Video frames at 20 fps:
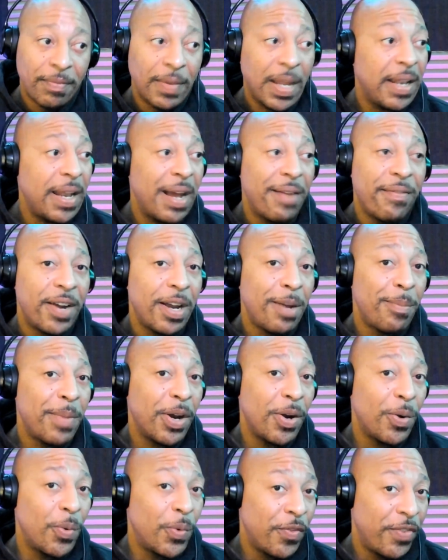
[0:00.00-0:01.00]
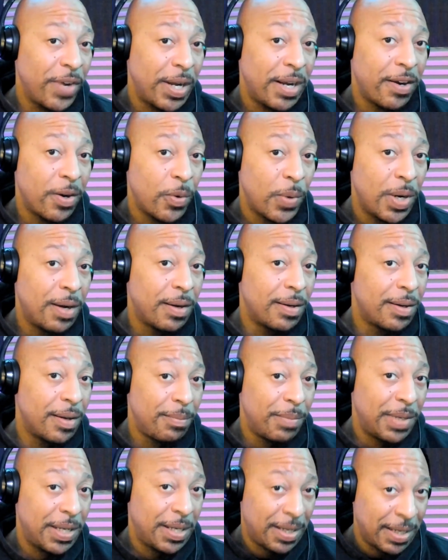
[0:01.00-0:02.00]
And that very well
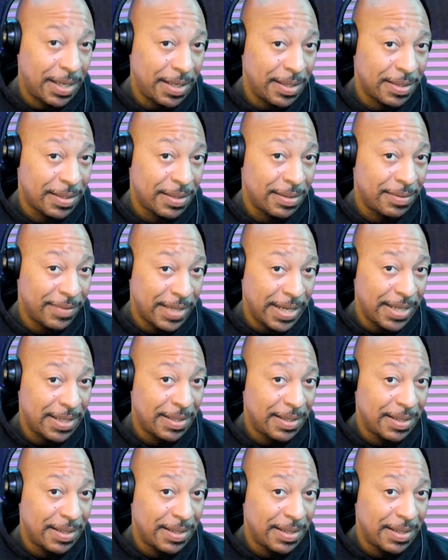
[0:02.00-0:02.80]
could be the case, right?